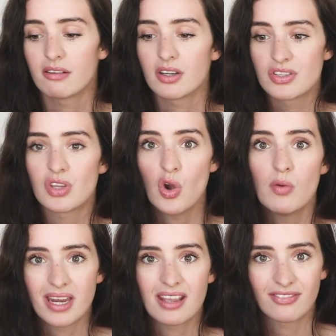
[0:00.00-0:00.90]
There are so
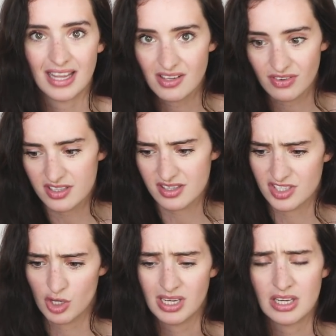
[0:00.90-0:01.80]
many flavors and
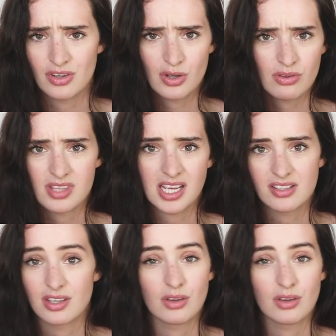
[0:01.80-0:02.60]
so many new things that